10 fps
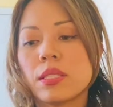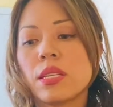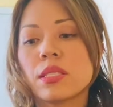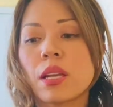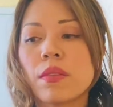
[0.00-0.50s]

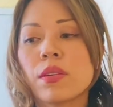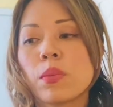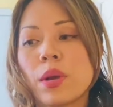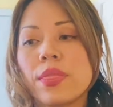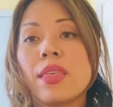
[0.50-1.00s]
discover
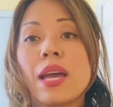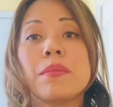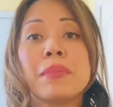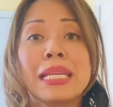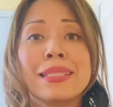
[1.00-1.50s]
what
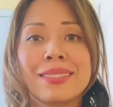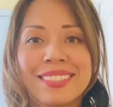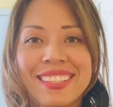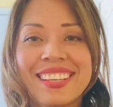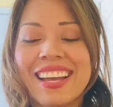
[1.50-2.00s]
that
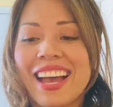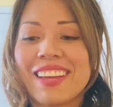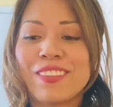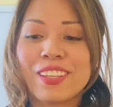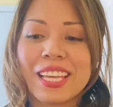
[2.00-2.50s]
means. I
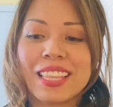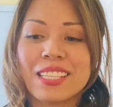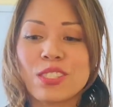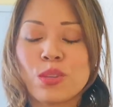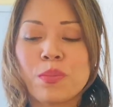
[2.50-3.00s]
feel like
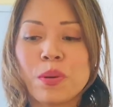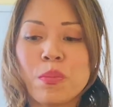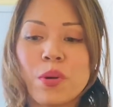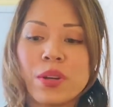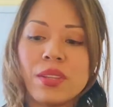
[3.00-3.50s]
that's super
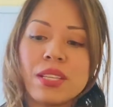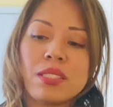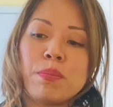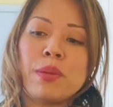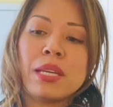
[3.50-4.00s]
important. That's
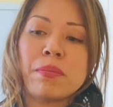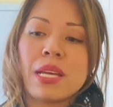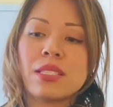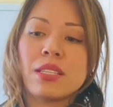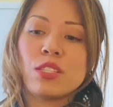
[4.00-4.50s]
a big
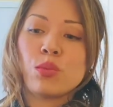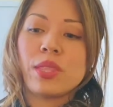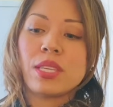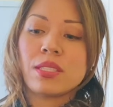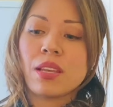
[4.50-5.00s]
message
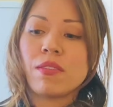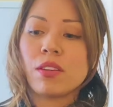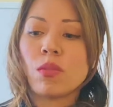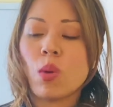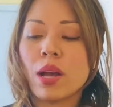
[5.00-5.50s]
with the Seven
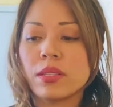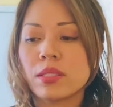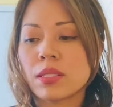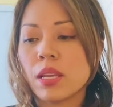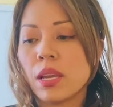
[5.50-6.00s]
of
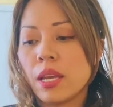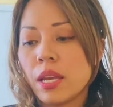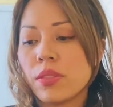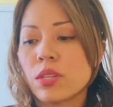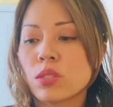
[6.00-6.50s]
Wands.
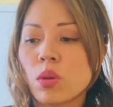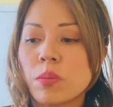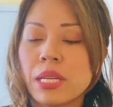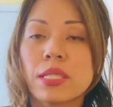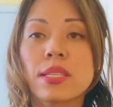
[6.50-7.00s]
In the soulmate